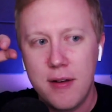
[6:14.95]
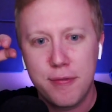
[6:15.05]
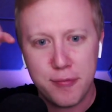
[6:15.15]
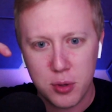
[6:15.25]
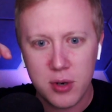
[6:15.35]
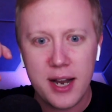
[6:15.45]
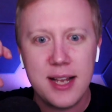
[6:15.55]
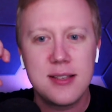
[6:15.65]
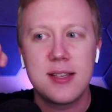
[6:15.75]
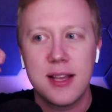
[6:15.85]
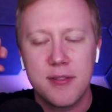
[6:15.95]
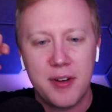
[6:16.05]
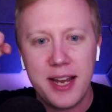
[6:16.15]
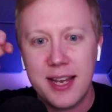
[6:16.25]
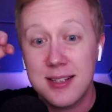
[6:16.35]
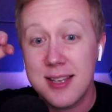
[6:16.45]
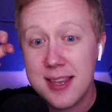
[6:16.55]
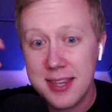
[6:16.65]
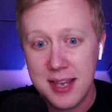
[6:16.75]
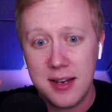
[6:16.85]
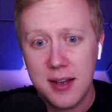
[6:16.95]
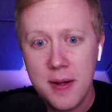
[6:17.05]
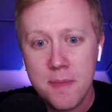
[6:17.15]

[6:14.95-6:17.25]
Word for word: Flores and the Vikings think